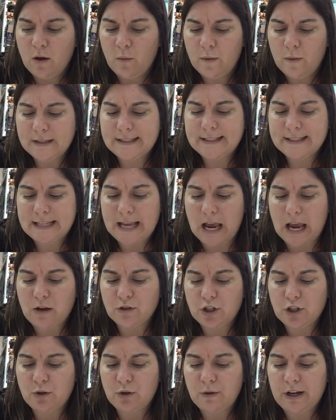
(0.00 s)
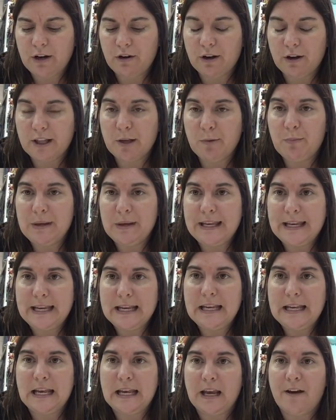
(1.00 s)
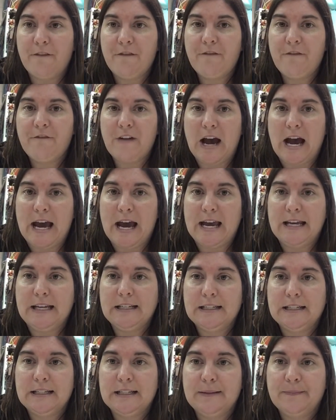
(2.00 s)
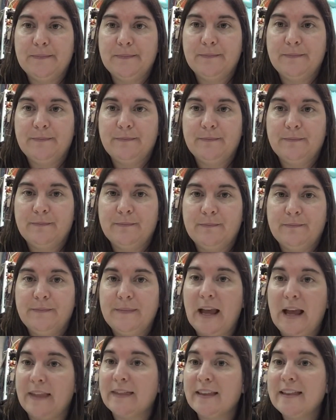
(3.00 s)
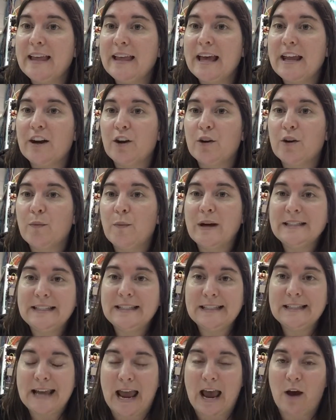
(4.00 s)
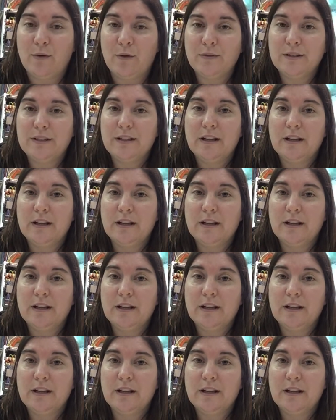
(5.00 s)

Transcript: What sound do you hear at the beginning of find? Not the letter, what sound?